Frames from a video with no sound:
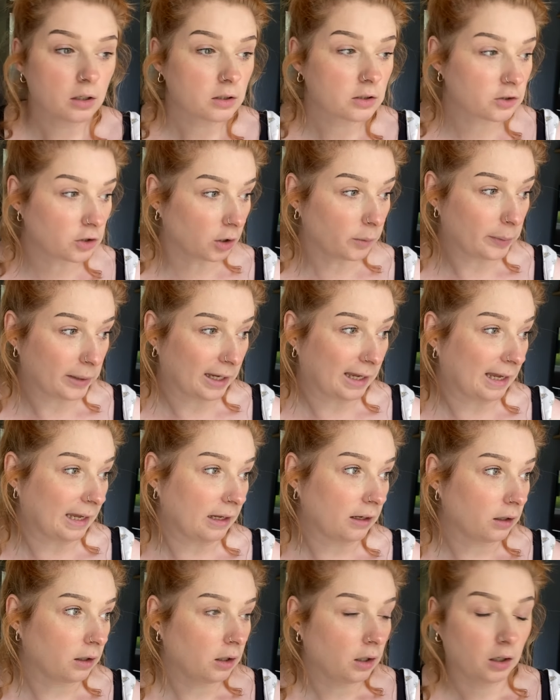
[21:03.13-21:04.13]
stop
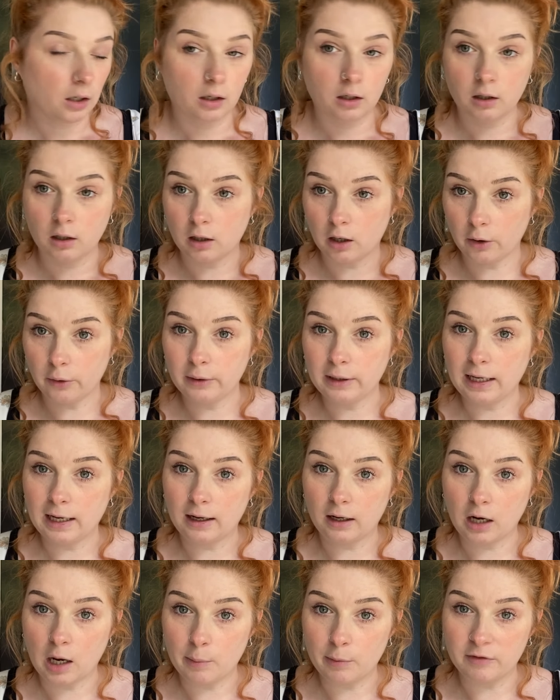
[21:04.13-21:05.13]
here, go and
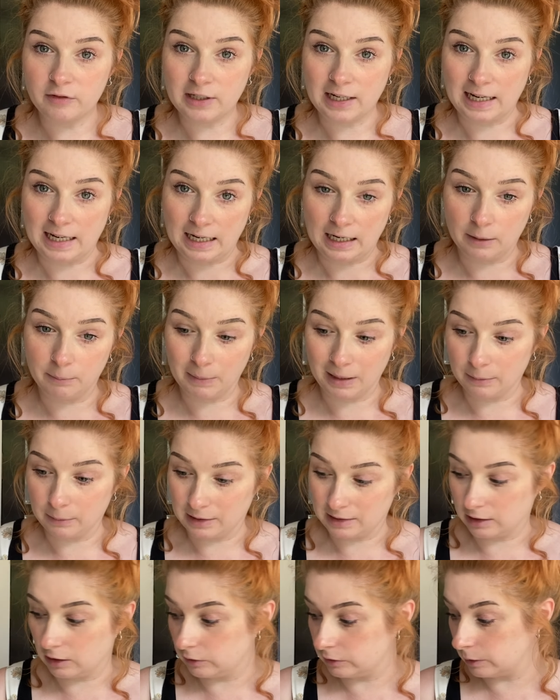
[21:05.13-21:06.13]
get a cup of tea and make
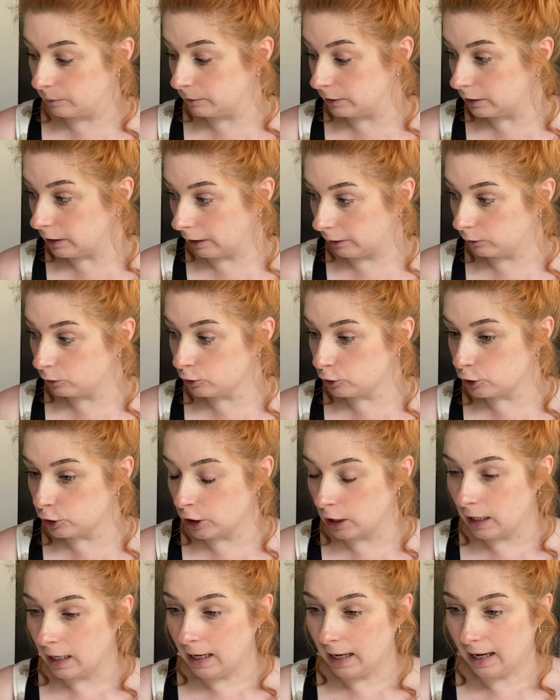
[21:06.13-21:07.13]
myself some lunch.